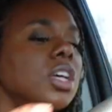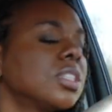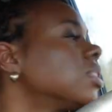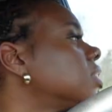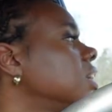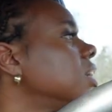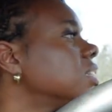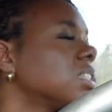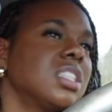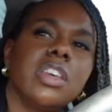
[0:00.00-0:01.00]
So the thing
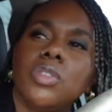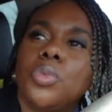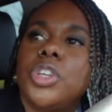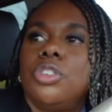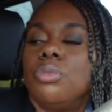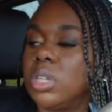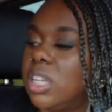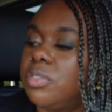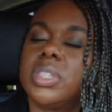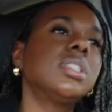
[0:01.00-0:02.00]
is even when you
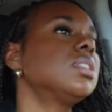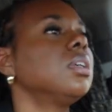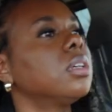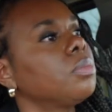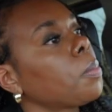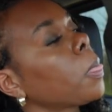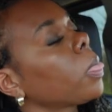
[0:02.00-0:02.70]
live in sin,